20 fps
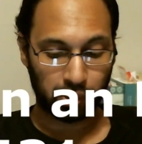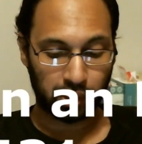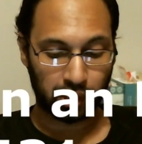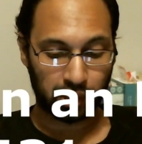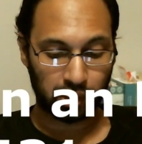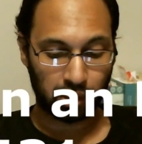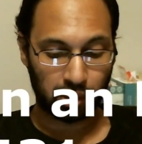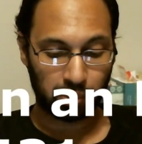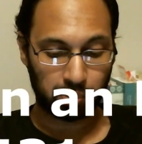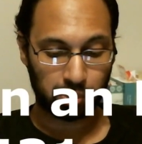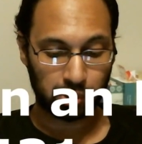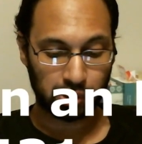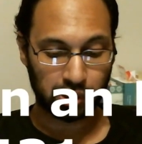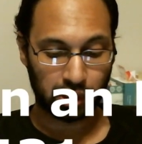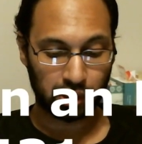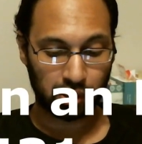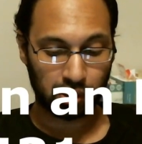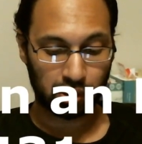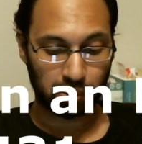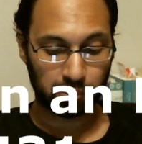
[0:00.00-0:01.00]
that he
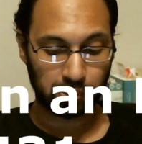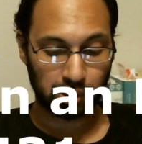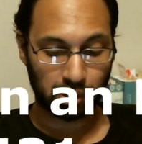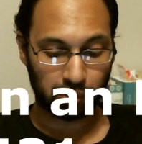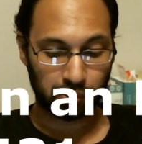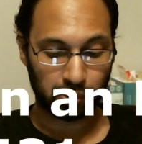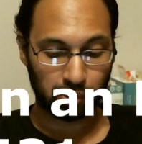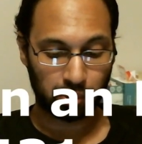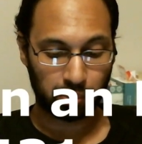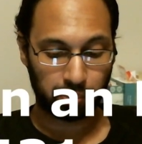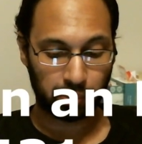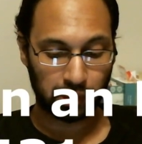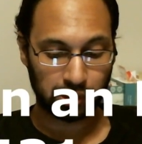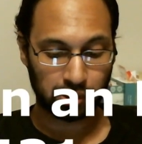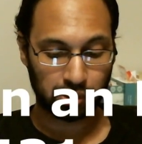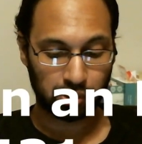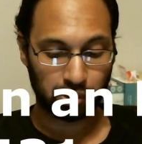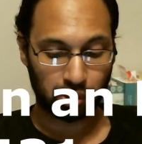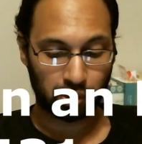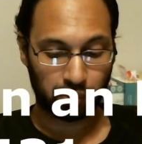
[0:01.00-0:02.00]
presented himself to the
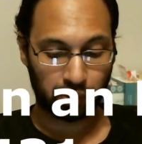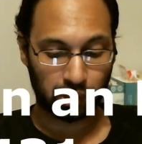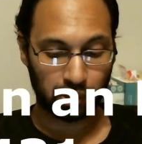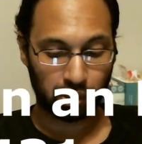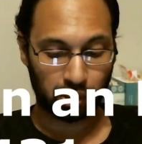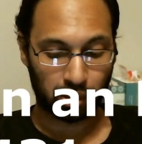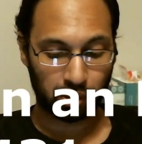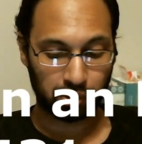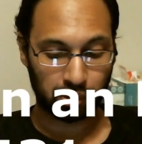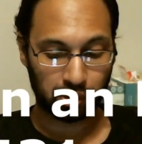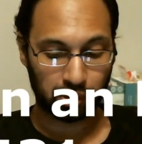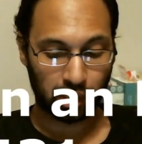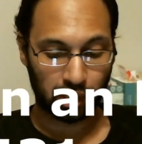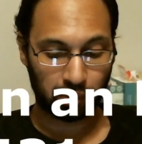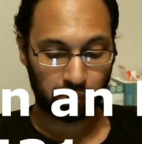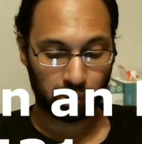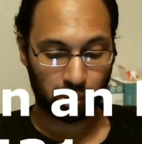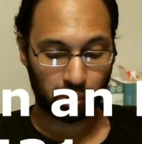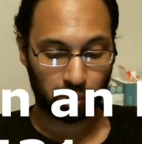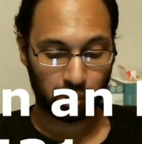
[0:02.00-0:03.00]
Messenger of Allah on the day
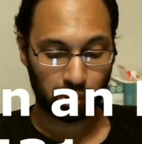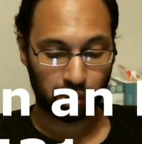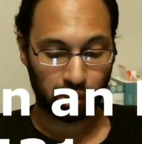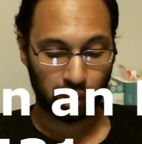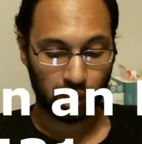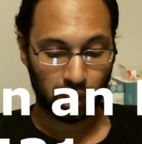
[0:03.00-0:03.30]
of Uhud